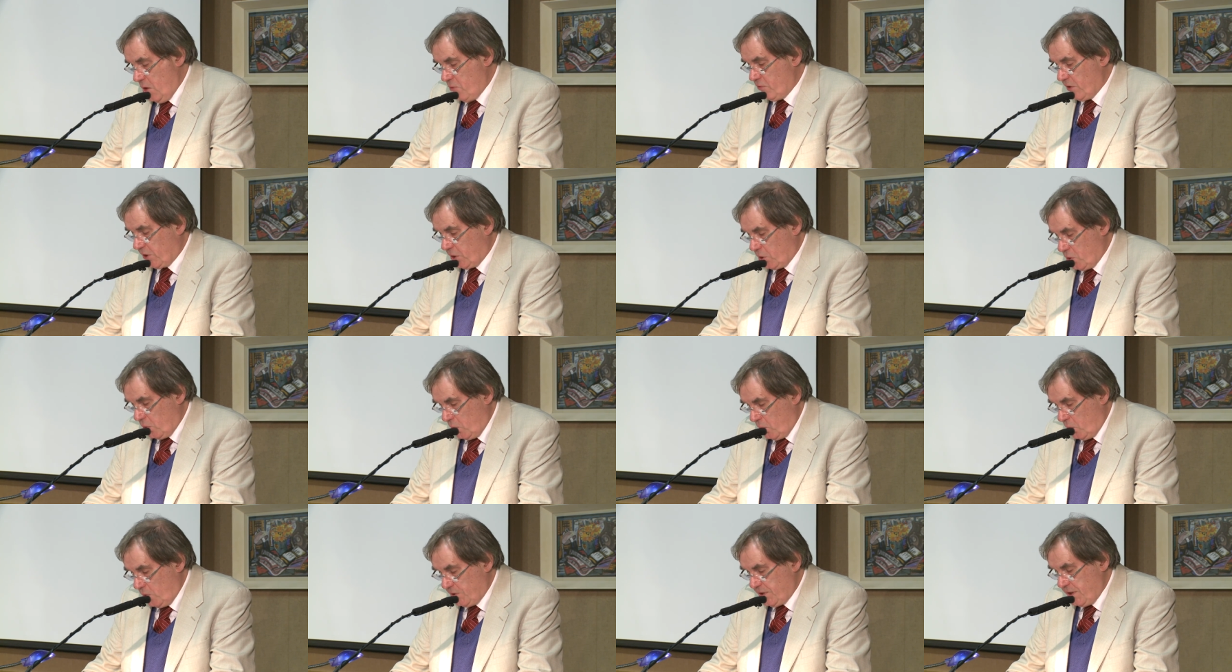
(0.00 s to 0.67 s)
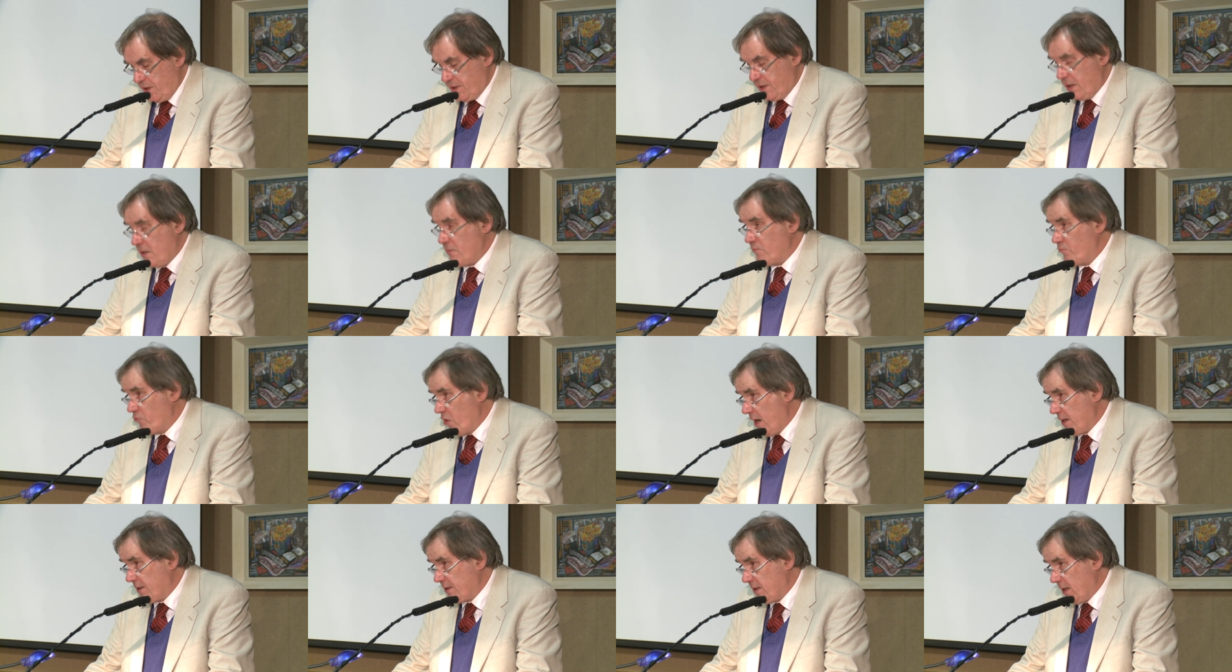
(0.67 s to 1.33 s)
recorded
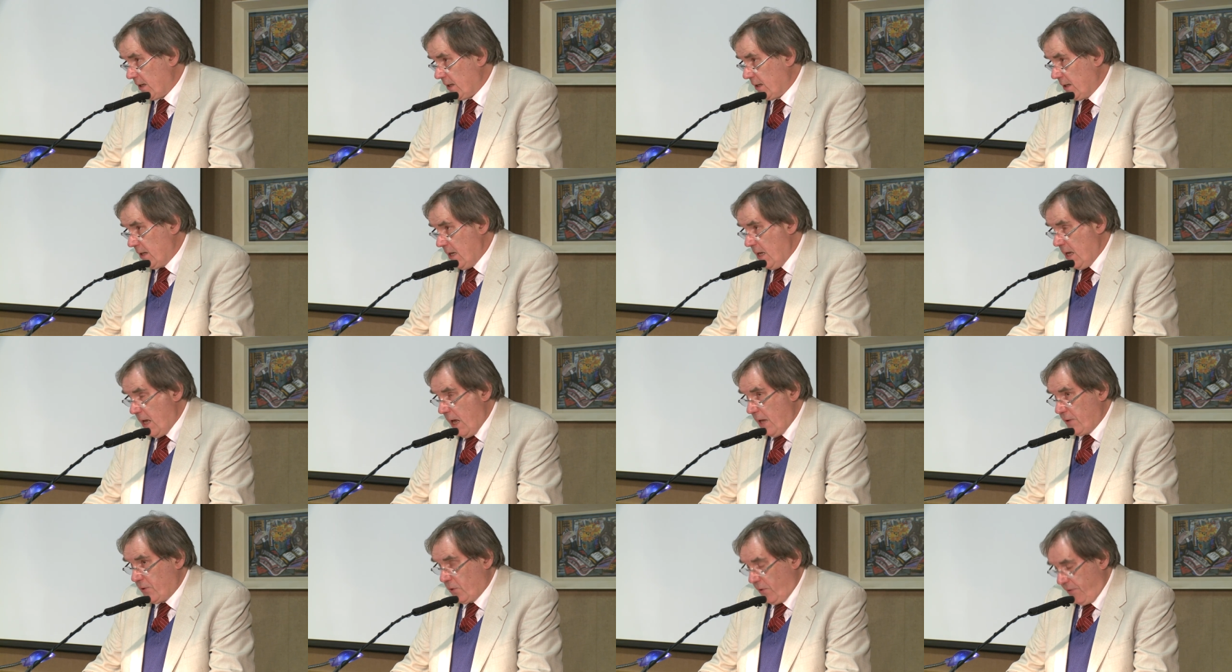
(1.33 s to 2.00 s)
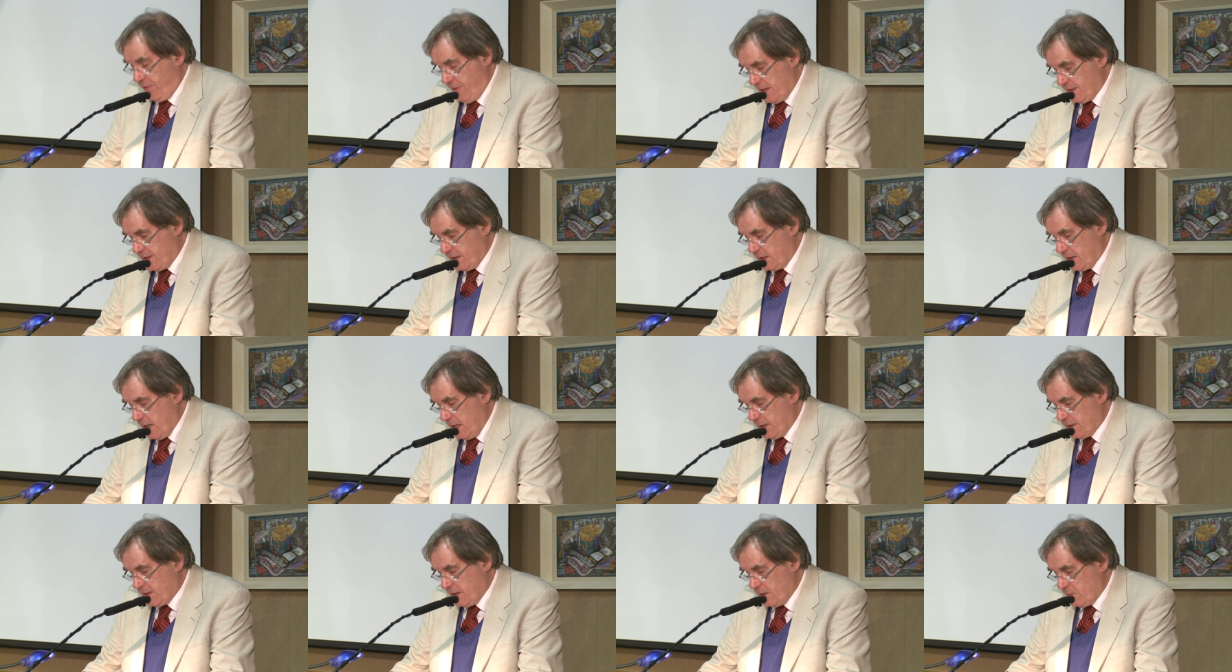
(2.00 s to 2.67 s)
in writing and
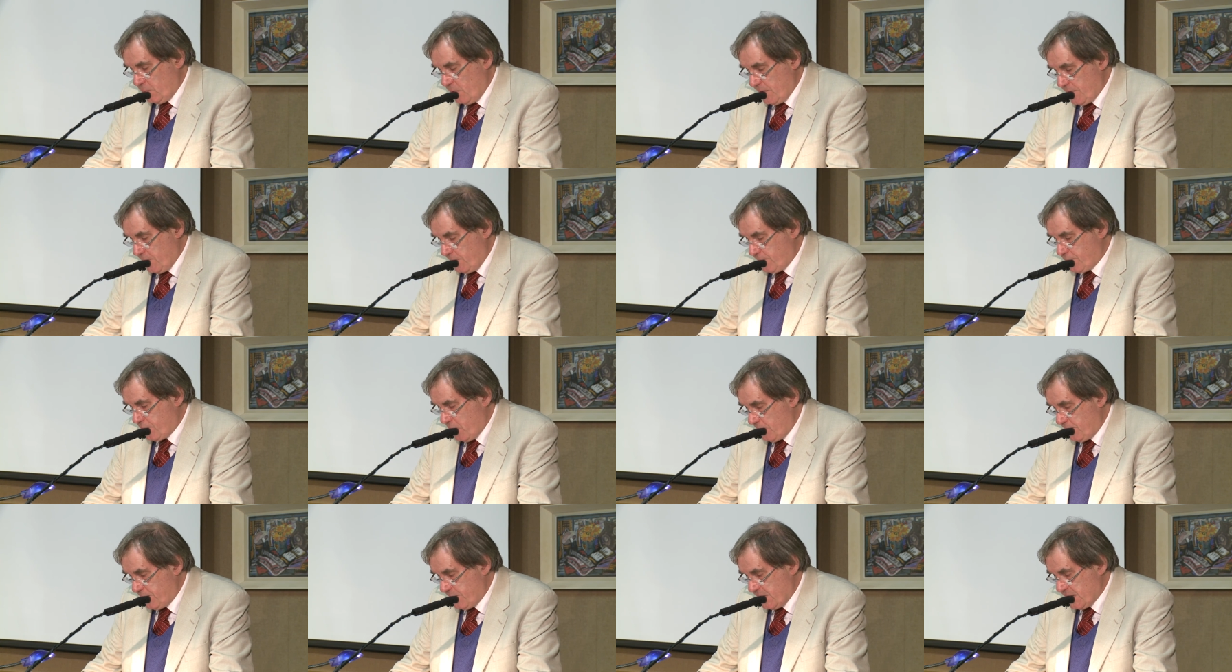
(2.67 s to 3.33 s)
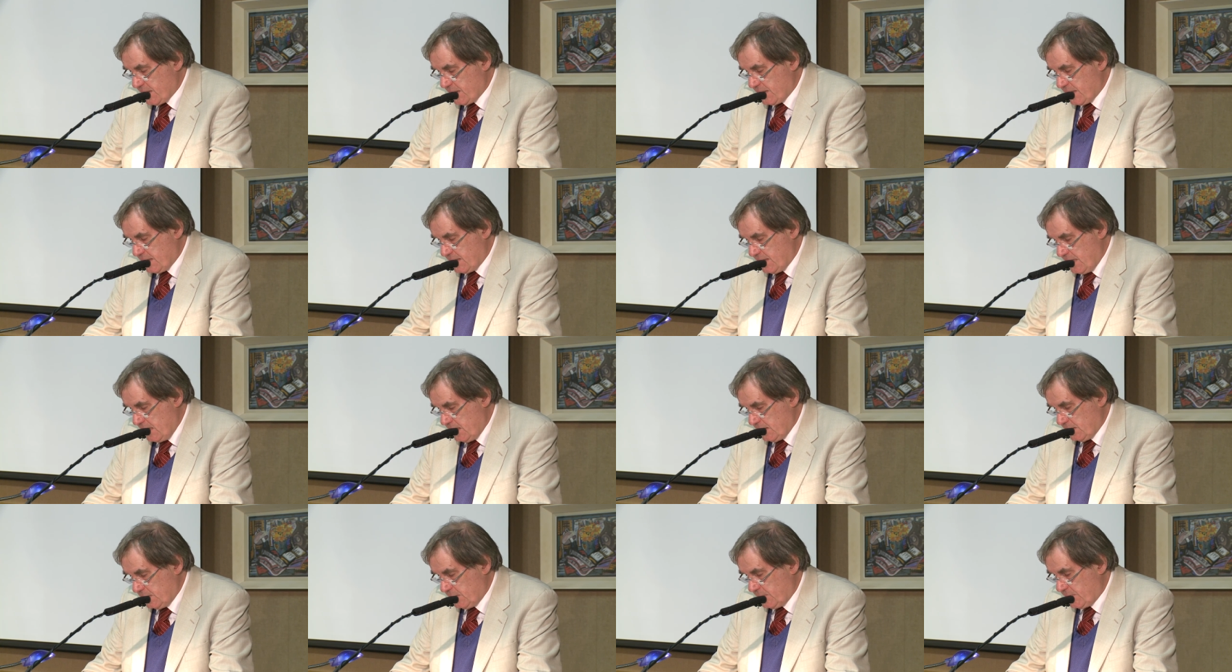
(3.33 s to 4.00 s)
authenticated with appropriate
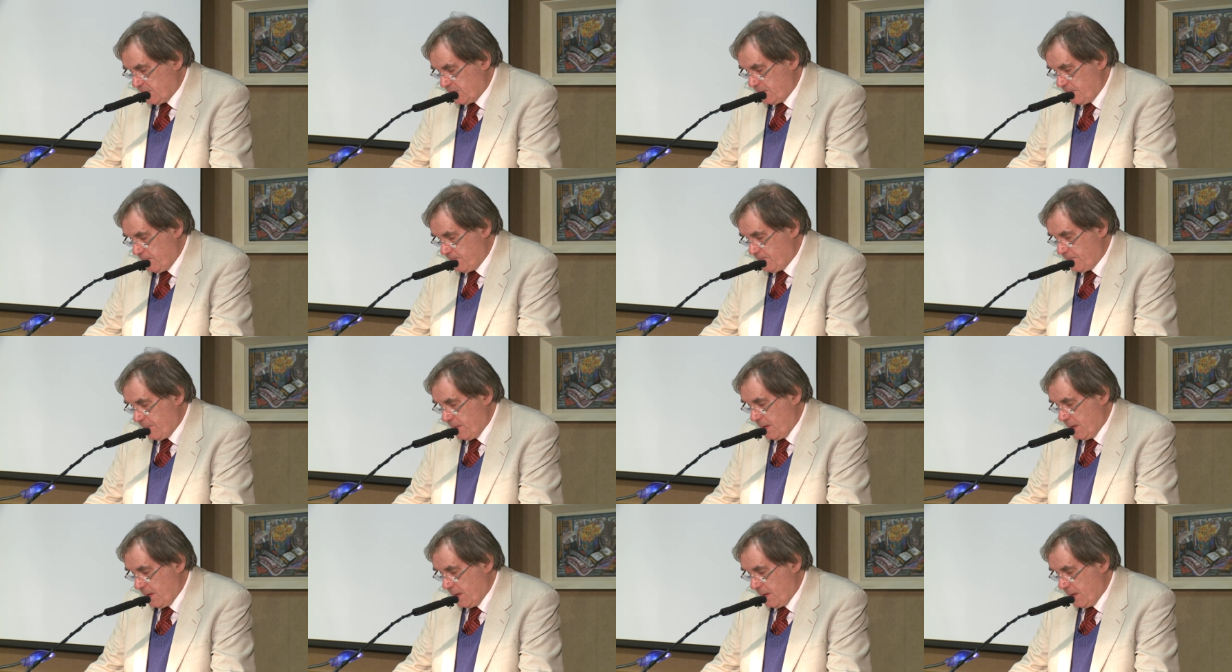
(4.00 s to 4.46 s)
seals.